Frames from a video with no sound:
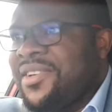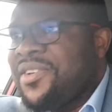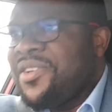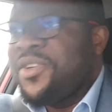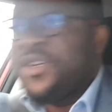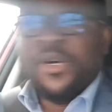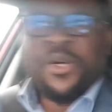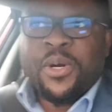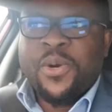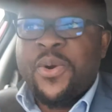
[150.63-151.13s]

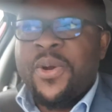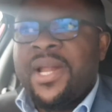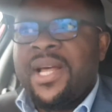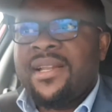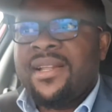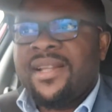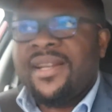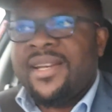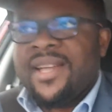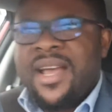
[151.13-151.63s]
you're
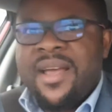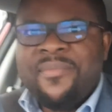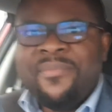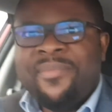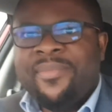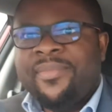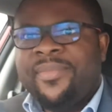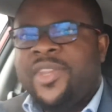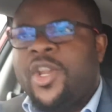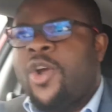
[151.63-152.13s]
cooler than
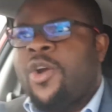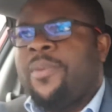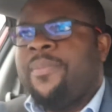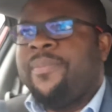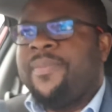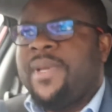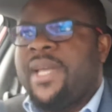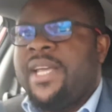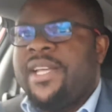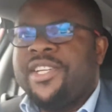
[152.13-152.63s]
them. No,
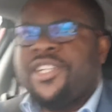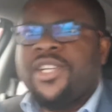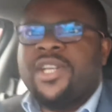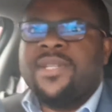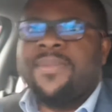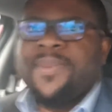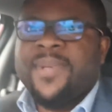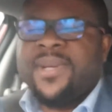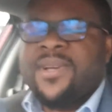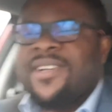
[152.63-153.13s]
it's
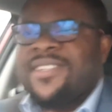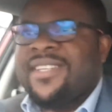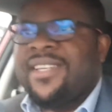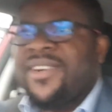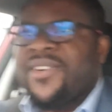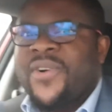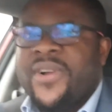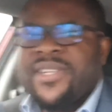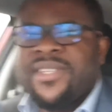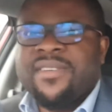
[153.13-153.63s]
just because the
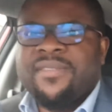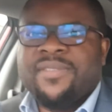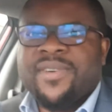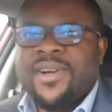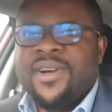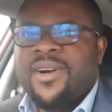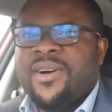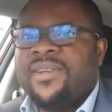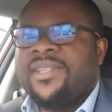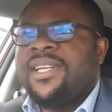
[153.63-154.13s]
grace of
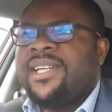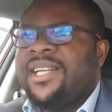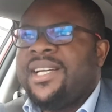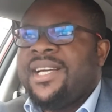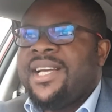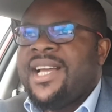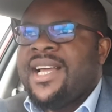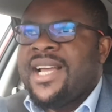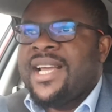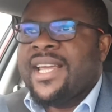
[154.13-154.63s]
God
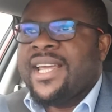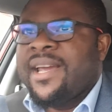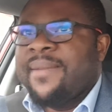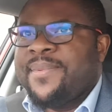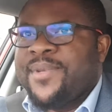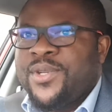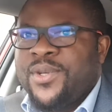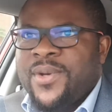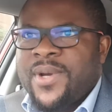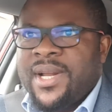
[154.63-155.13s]

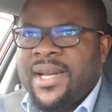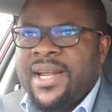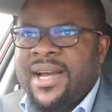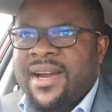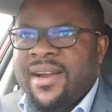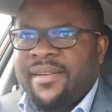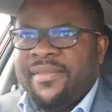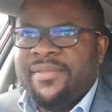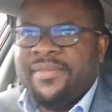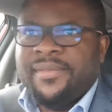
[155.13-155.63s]
kept you
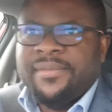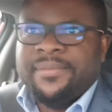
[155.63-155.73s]
alive.